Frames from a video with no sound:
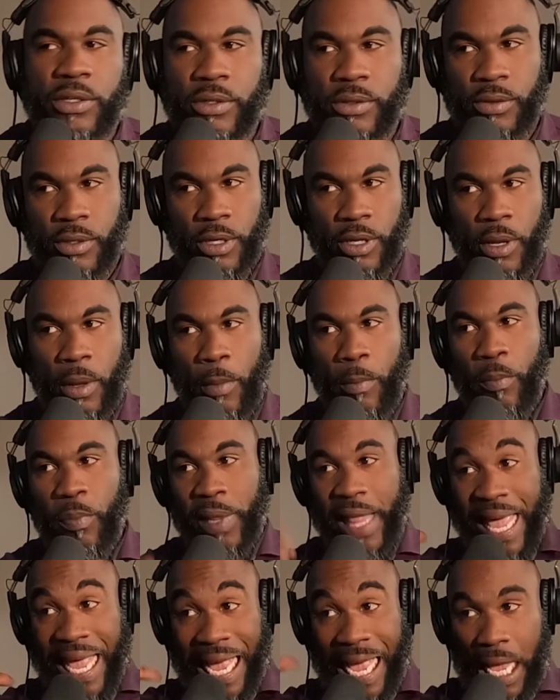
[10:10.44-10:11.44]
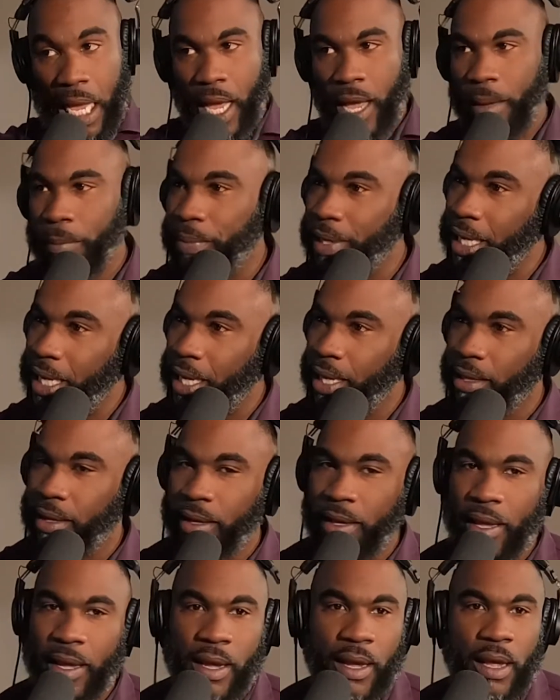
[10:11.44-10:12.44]
they're blank company, and
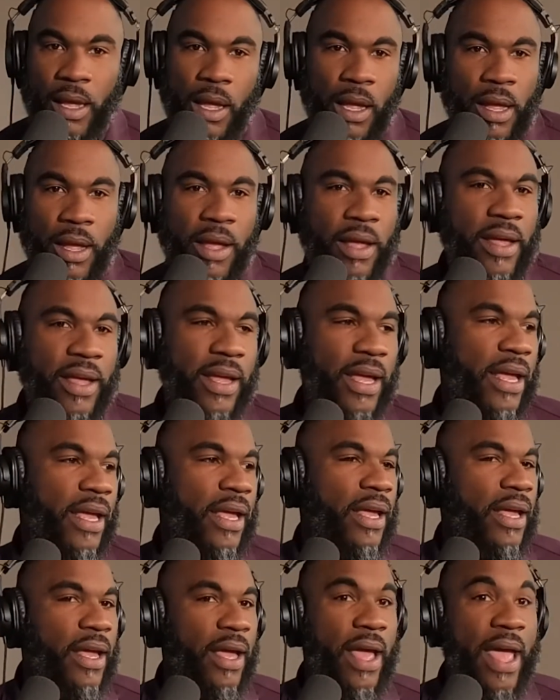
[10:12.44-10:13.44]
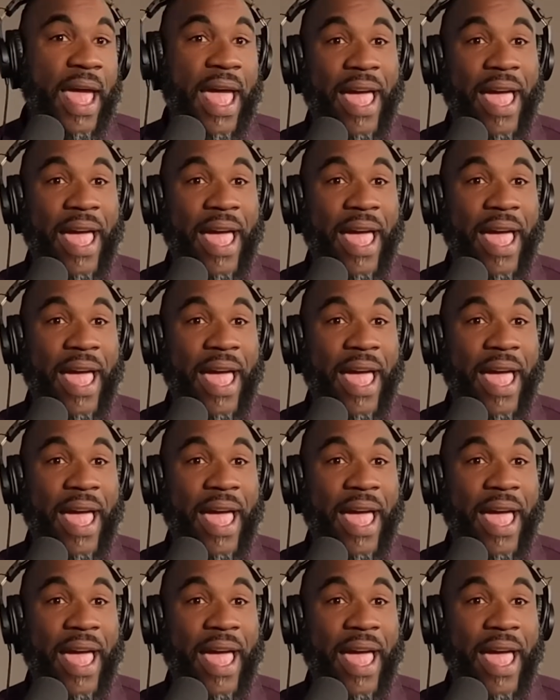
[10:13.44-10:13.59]
they're like, yeah.